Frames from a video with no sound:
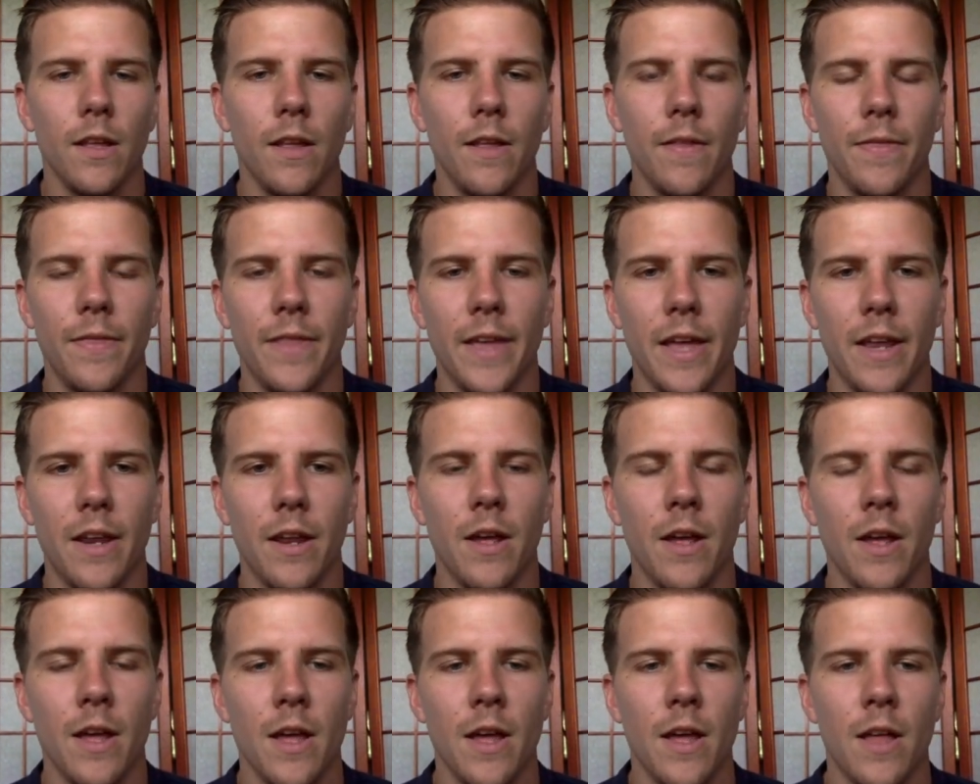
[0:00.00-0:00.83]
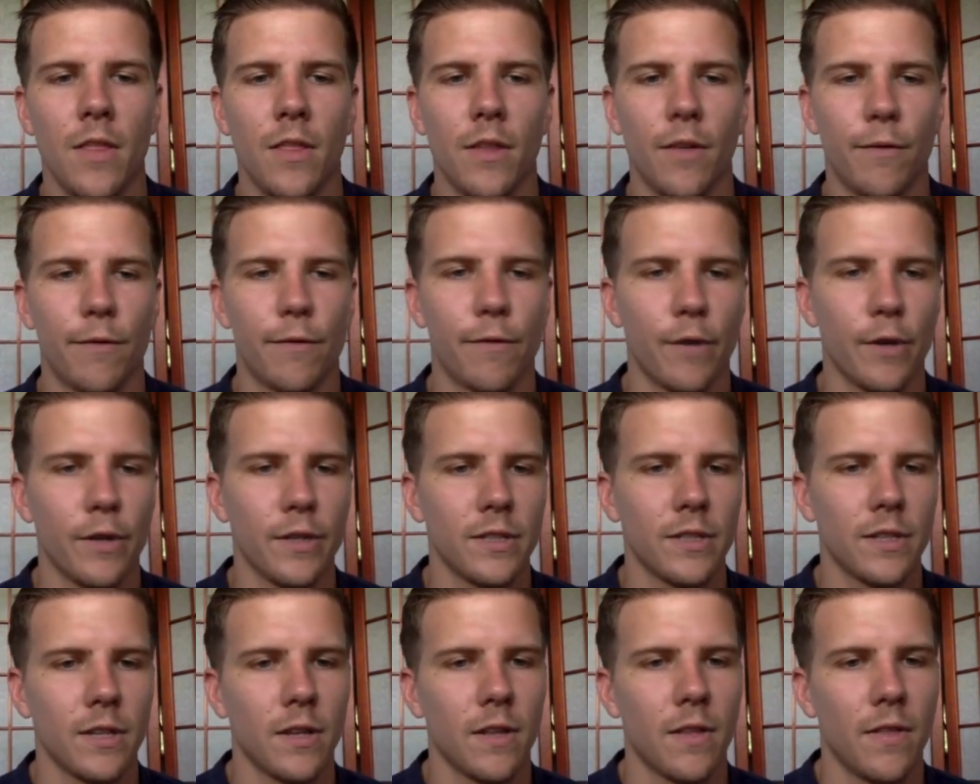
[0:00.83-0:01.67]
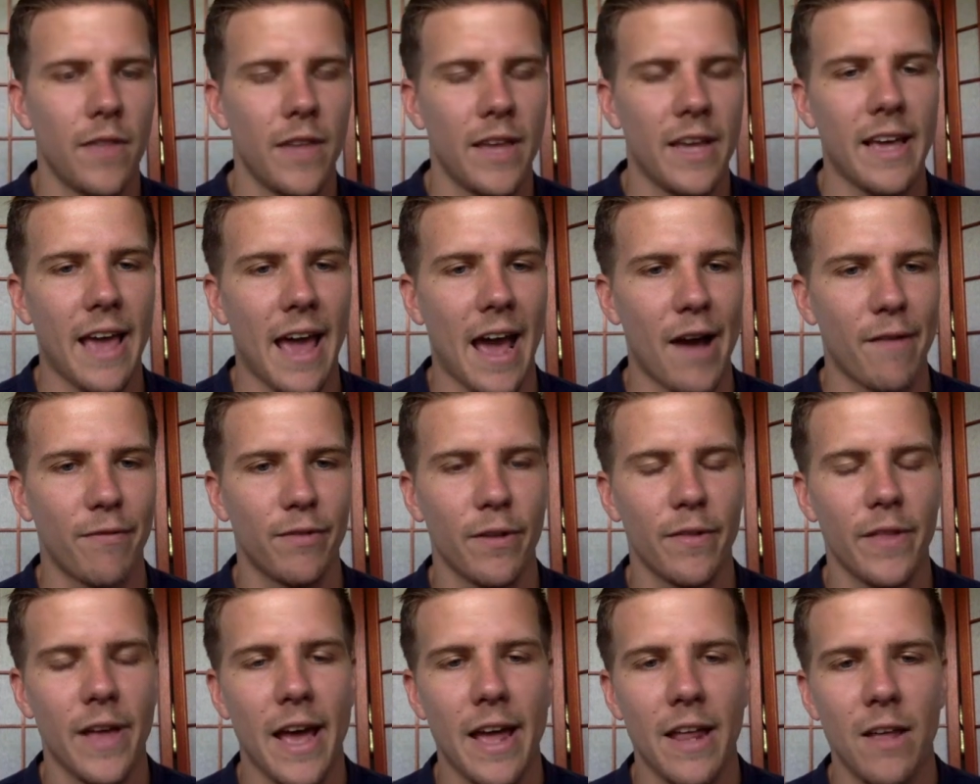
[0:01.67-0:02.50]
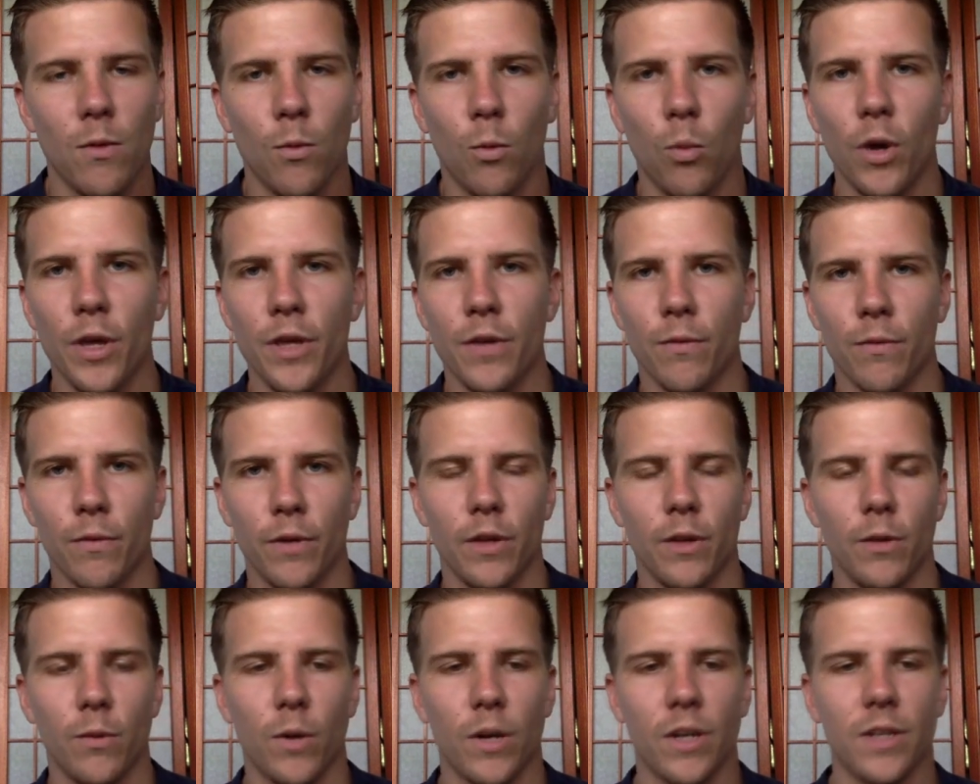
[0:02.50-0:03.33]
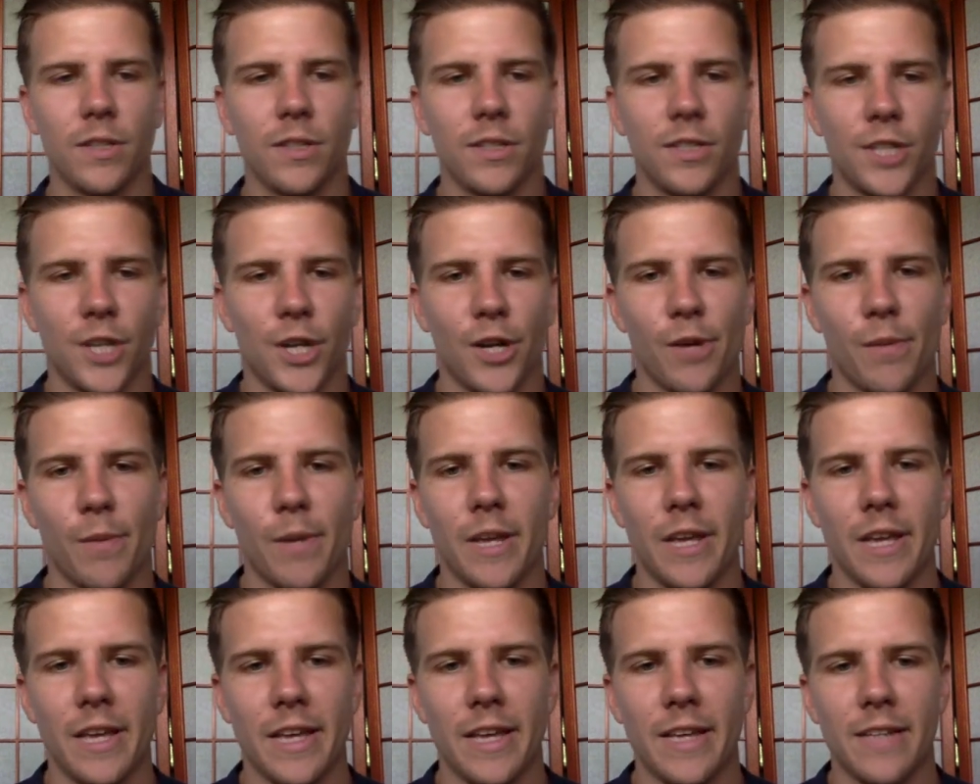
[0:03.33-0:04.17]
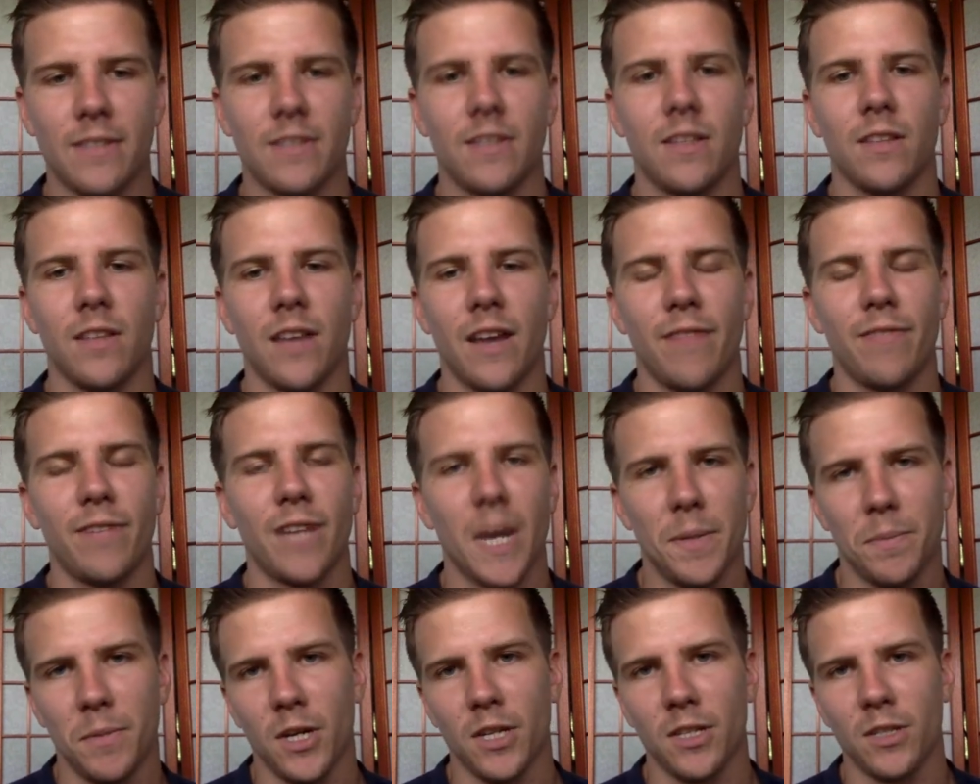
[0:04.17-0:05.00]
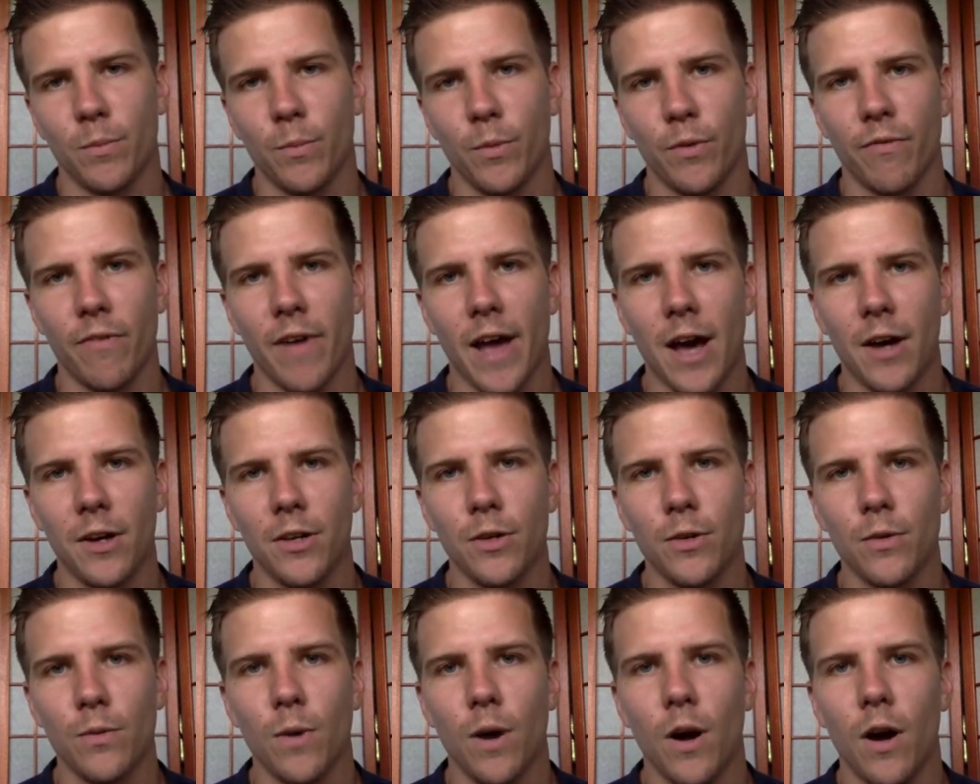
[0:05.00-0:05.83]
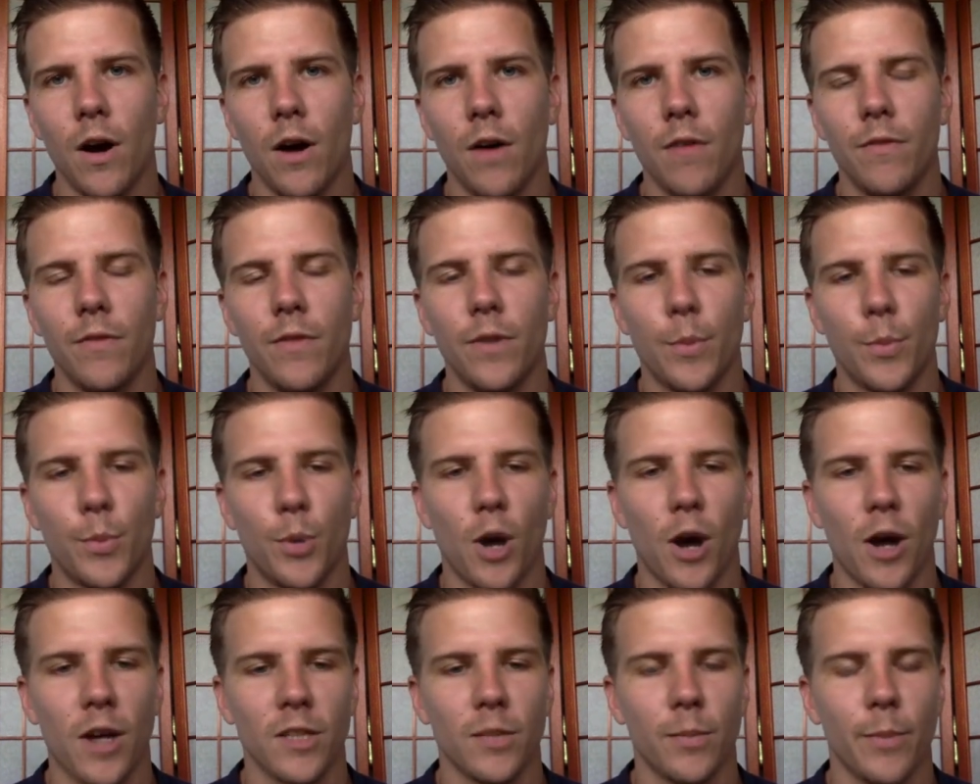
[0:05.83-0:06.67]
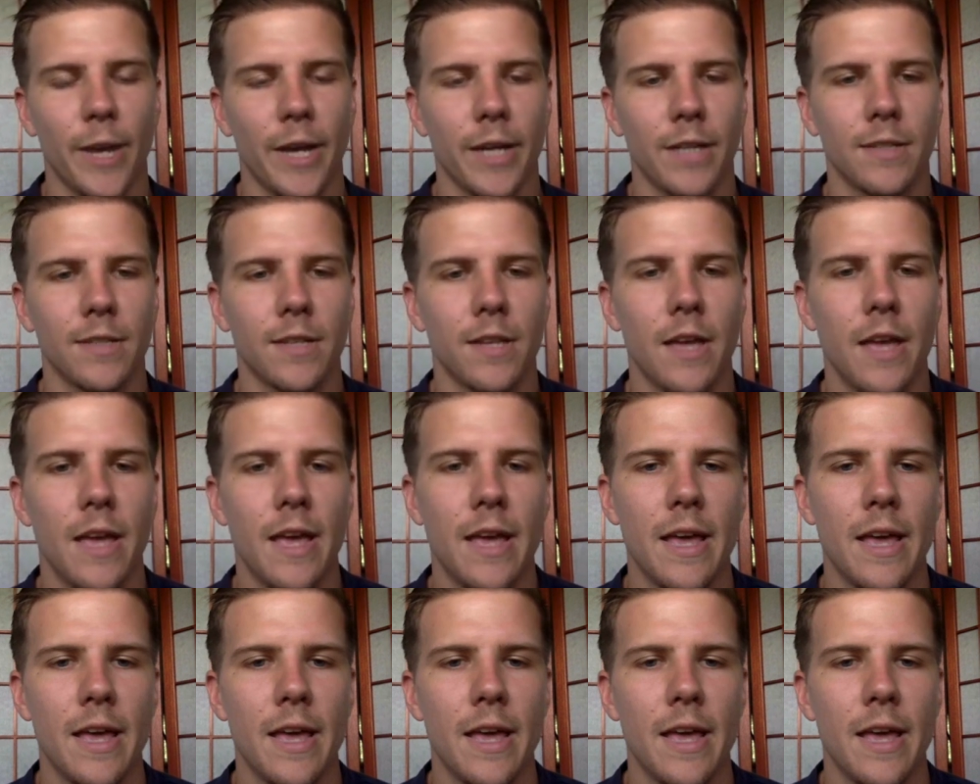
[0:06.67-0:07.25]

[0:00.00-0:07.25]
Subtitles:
Then the first thing after that, what you really want to determine is the lifetime customer value of the prospect.